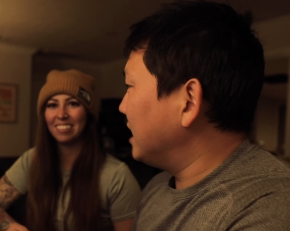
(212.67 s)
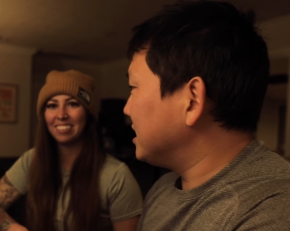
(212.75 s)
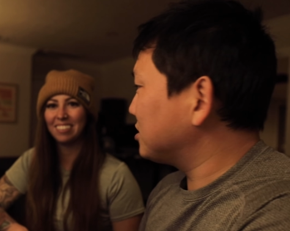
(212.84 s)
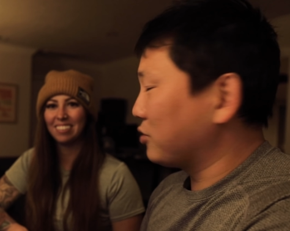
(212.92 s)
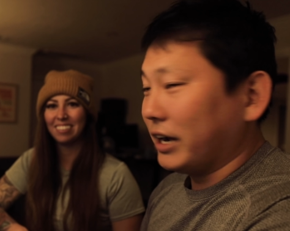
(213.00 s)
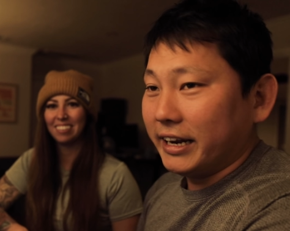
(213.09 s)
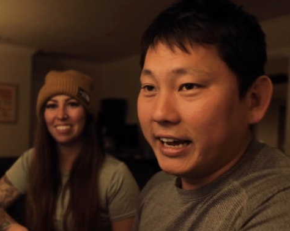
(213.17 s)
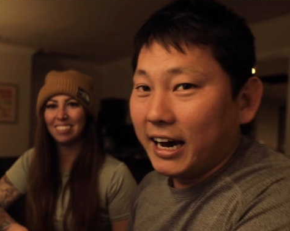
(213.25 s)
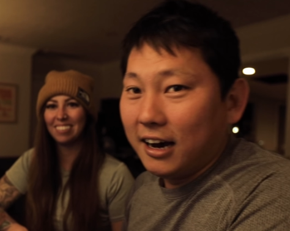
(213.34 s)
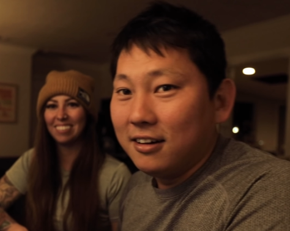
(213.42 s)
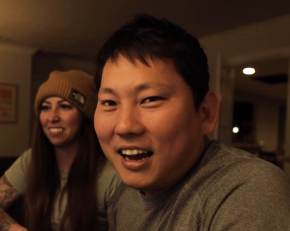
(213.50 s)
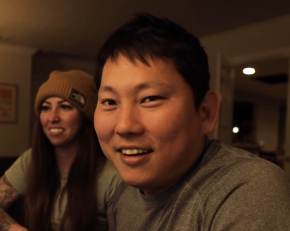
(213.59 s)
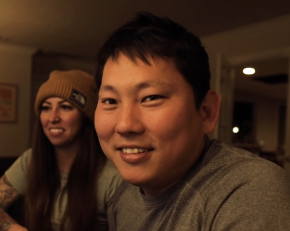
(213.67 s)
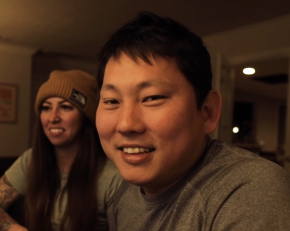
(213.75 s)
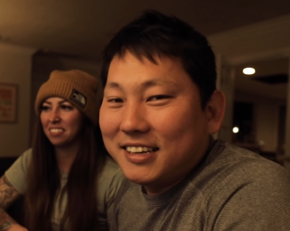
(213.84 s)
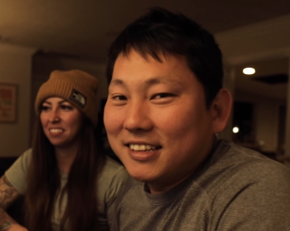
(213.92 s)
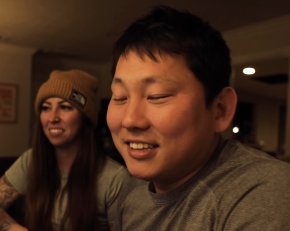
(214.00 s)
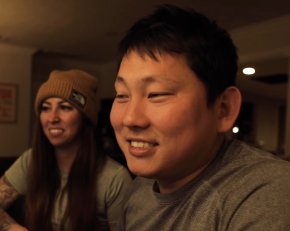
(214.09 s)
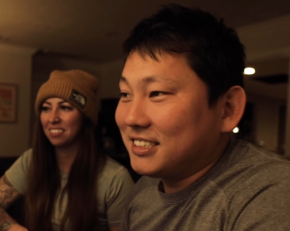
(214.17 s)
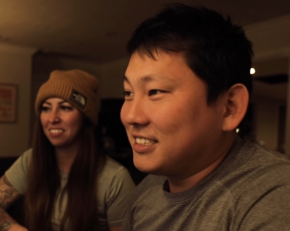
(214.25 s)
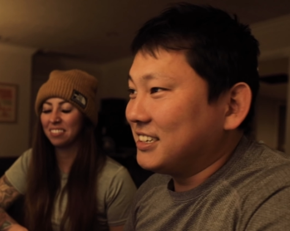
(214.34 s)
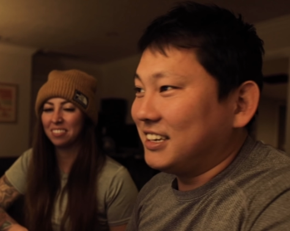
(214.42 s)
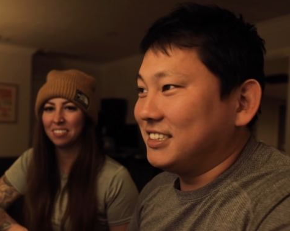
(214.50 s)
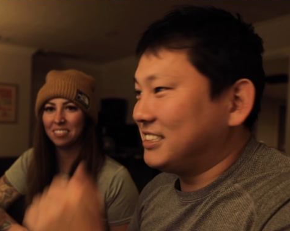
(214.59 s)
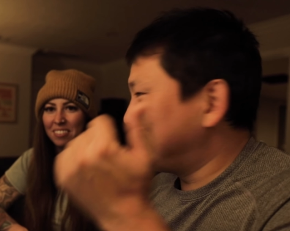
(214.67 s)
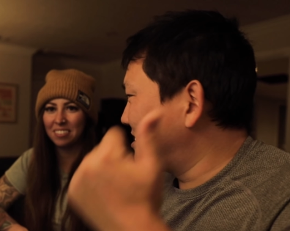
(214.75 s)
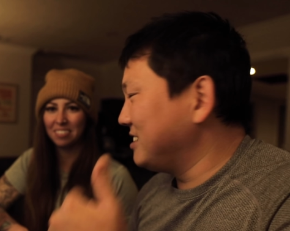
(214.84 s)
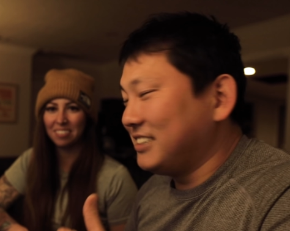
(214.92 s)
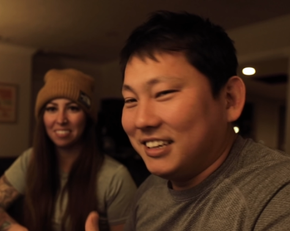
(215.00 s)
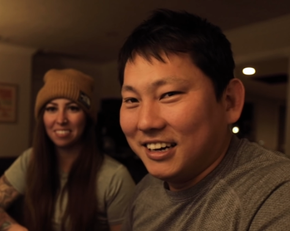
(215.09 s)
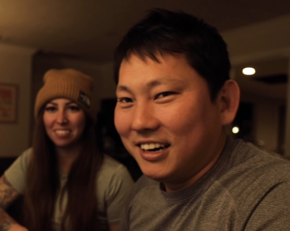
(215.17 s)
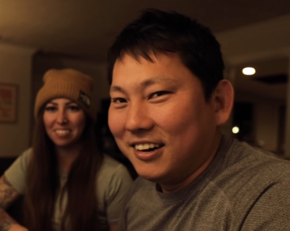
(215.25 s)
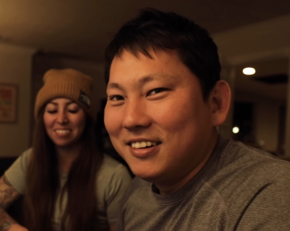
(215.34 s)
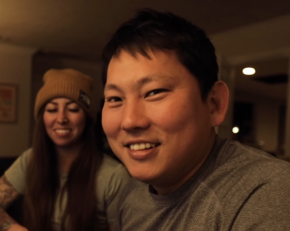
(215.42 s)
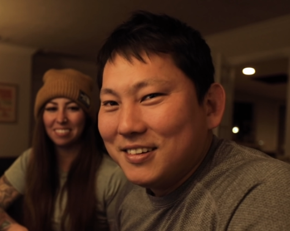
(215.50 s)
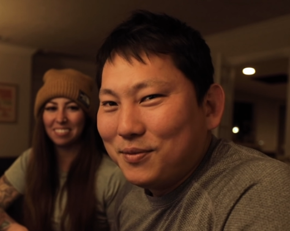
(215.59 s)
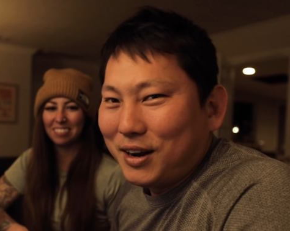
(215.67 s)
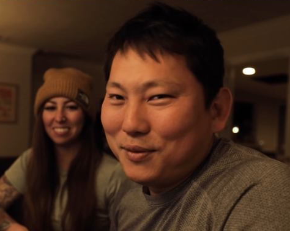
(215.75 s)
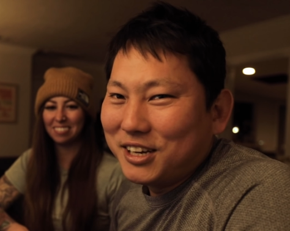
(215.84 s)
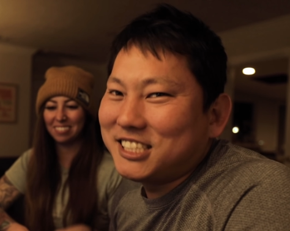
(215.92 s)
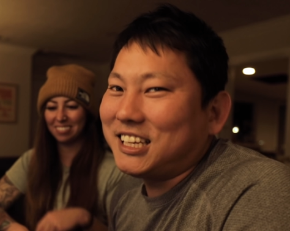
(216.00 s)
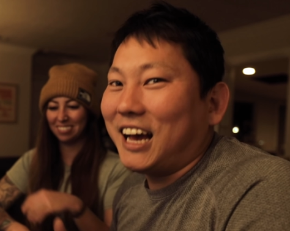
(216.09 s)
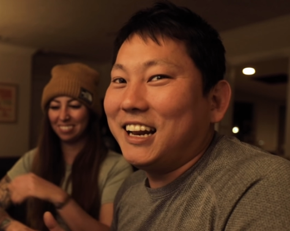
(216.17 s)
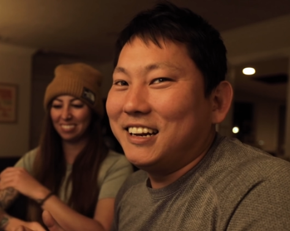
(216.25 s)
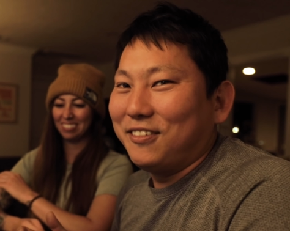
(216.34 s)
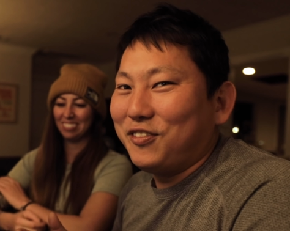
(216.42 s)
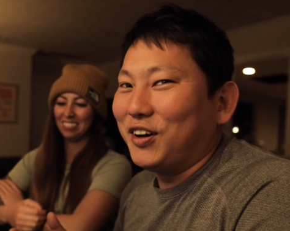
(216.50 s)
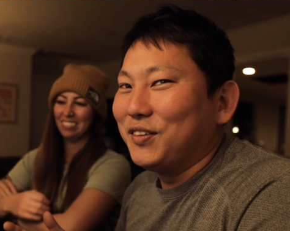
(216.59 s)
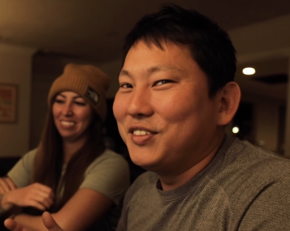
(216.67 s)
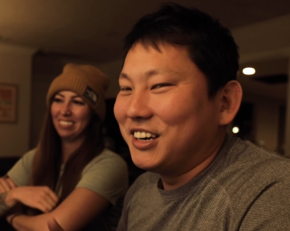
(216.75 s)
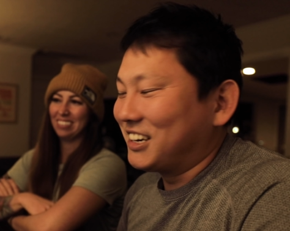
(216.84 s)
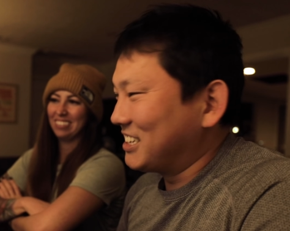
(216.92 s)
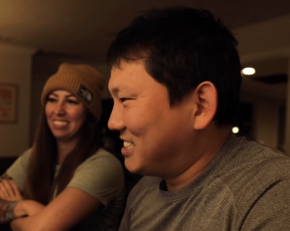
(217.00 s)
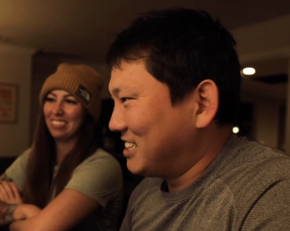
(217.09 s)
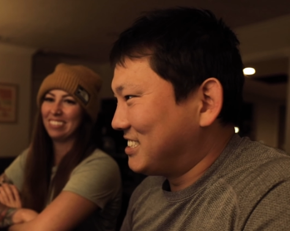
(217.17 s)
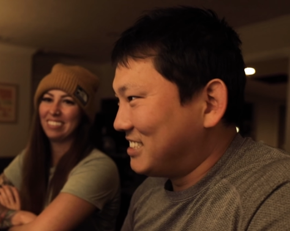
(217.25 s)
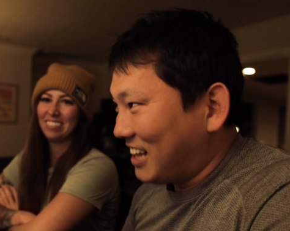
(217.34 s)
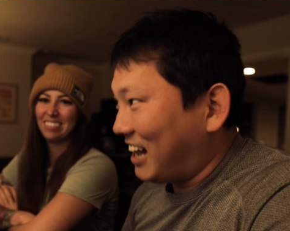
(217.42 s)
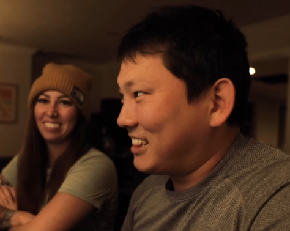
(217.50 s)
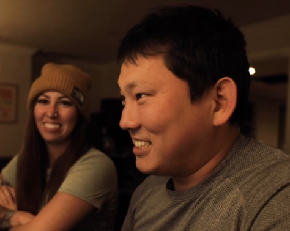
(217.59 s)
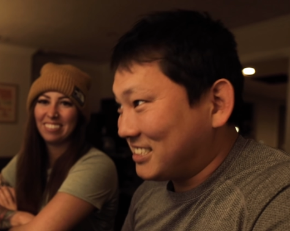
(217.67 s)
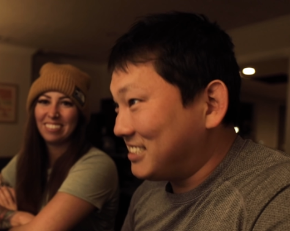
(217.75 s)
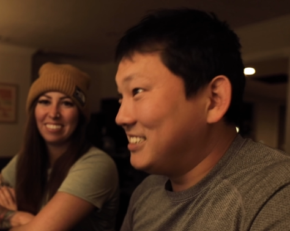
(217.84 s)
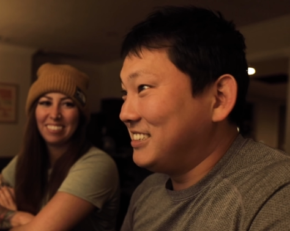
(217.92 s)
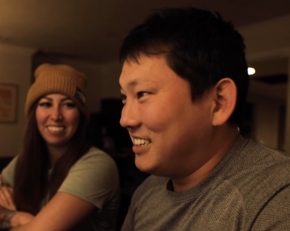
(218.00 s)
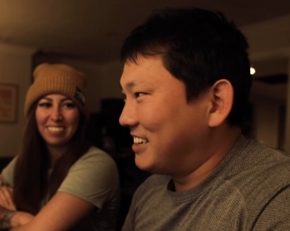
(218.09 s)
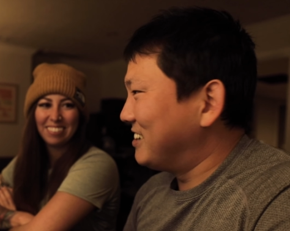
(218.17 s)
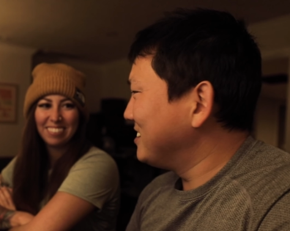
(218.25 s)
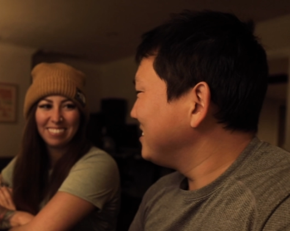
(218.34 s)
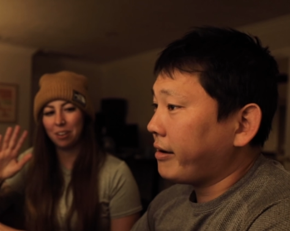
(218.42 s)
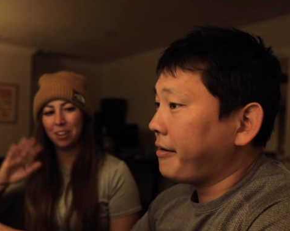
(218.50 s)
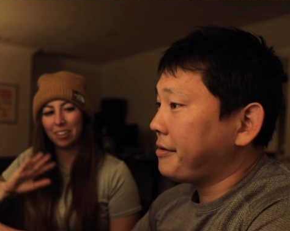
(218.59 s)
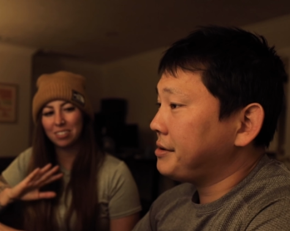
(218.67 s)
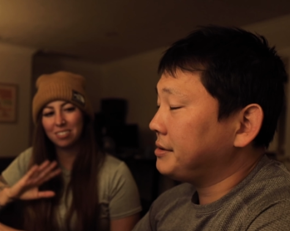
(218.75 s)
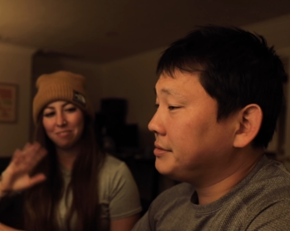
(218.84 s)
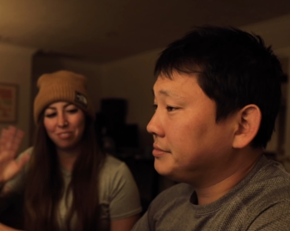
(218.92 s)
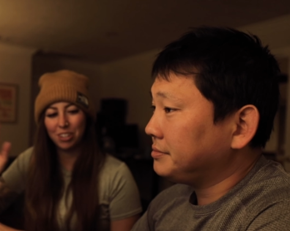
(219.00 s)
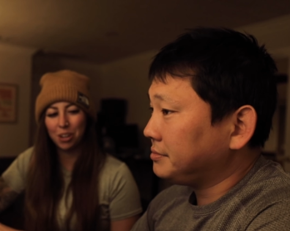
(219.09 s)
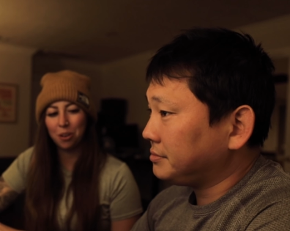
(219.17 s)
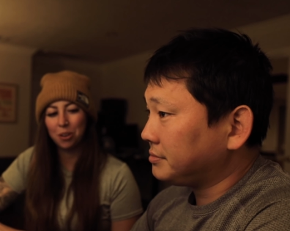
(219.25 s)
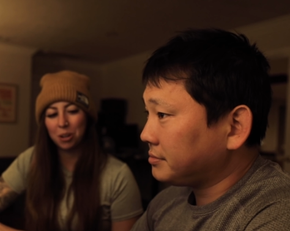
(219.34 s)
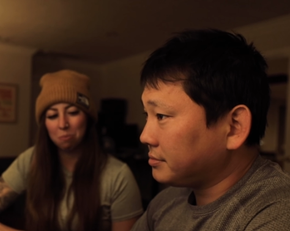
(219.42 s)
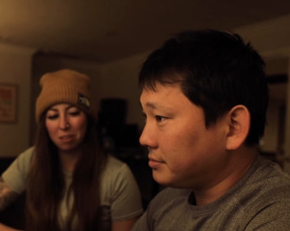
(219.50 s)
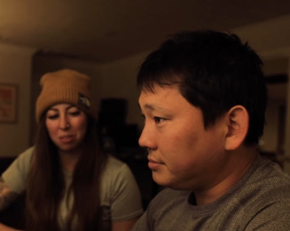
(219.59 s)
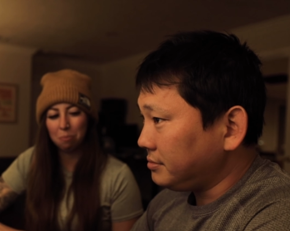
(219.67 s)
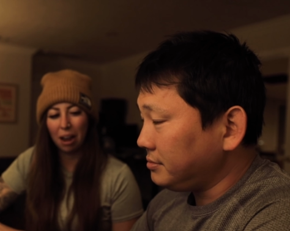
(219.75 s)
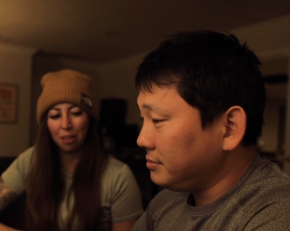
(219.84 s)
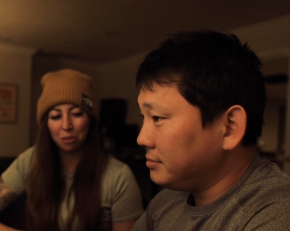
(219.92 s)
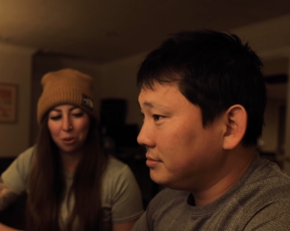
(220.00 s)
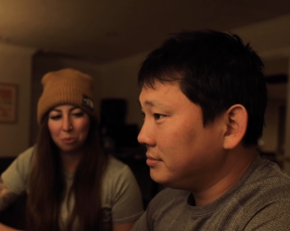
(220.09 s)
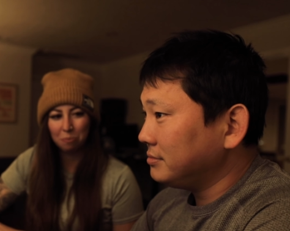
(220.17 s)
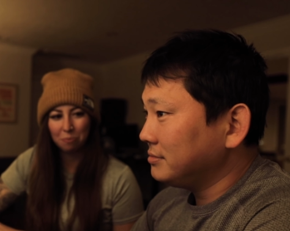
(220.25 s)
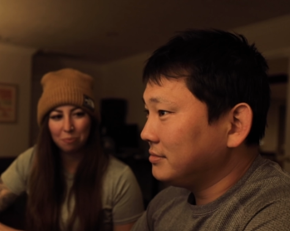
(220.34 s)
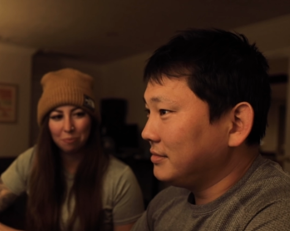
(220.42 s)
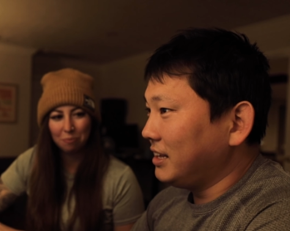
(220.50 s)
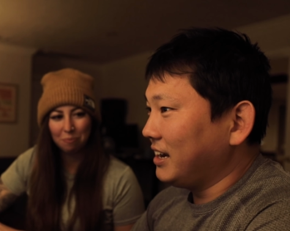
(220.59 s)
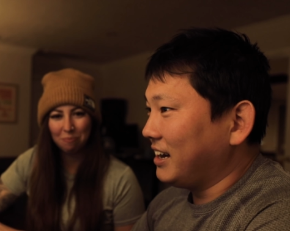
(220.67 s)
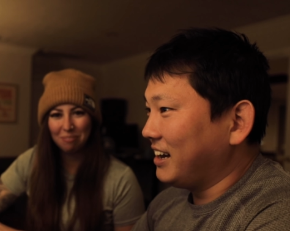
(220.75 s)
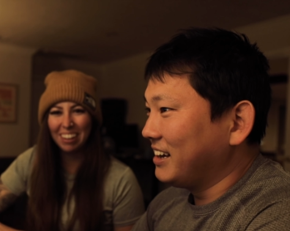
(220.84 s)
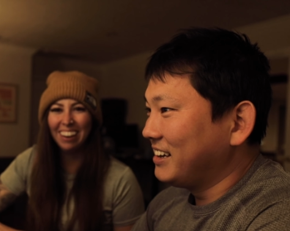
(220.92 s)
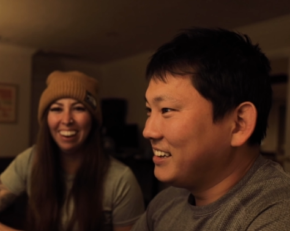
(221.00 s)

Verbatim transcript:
Speaker 1: desk right now. I don't think it looks as good as the studio, but I'm excited to film here because it's not the studio.
Speaker 2: Our next video, you're gonna be in the bathroom.
Speaker 1: Yeah.